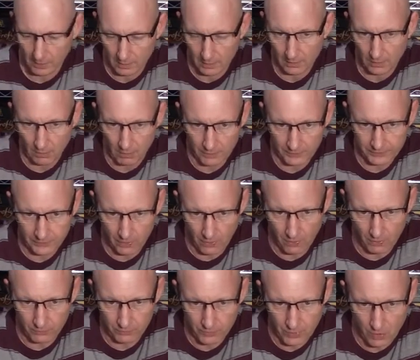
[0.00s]

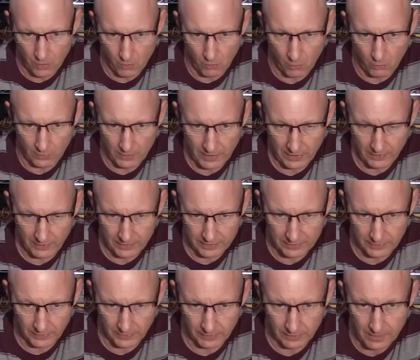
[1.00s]
Also no
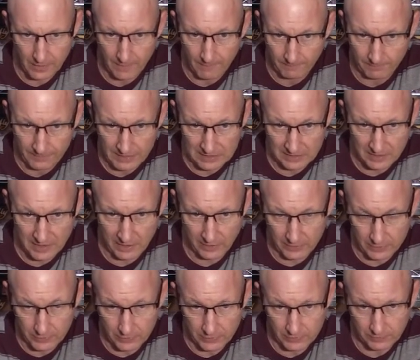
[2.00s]
character. These
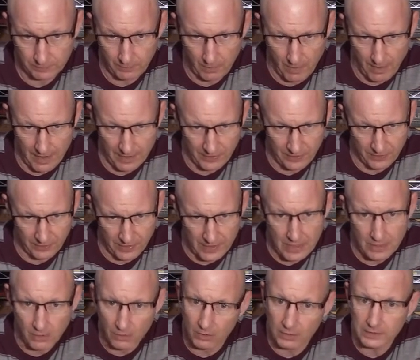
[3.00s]
characters I
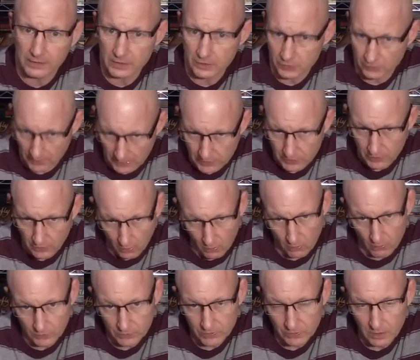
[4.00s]
think are in the stretch
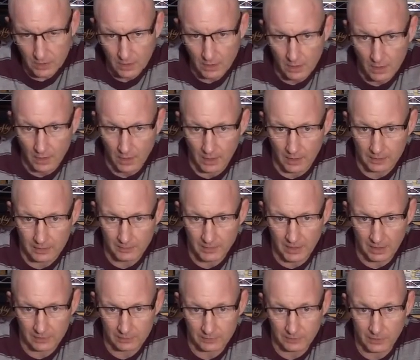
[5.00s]
goals, to be
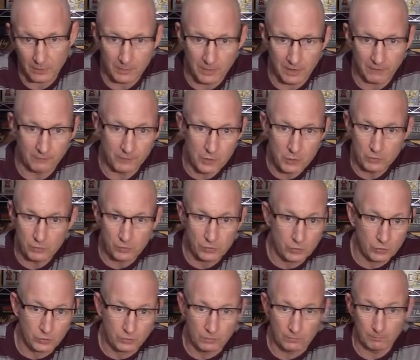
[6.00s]
honest with you, but if you
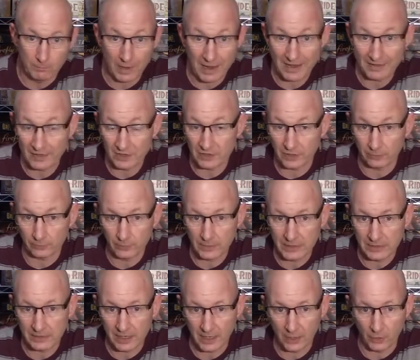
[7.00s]
buy this at
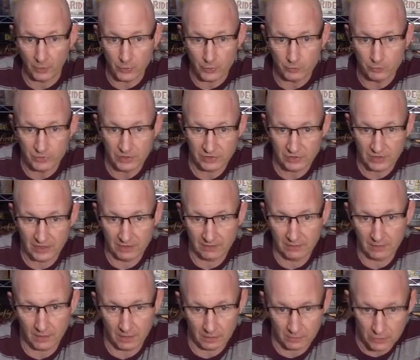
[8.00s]
retail, you just get
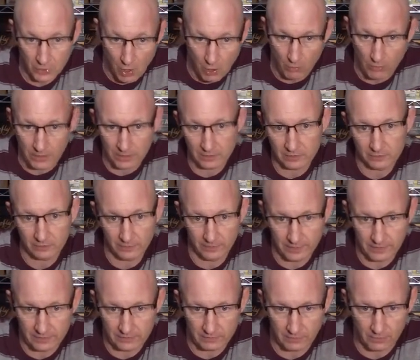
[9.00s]
the tokens for
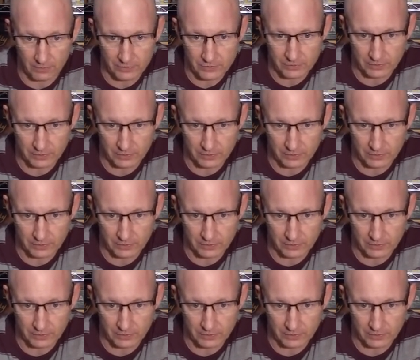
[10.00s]
these larger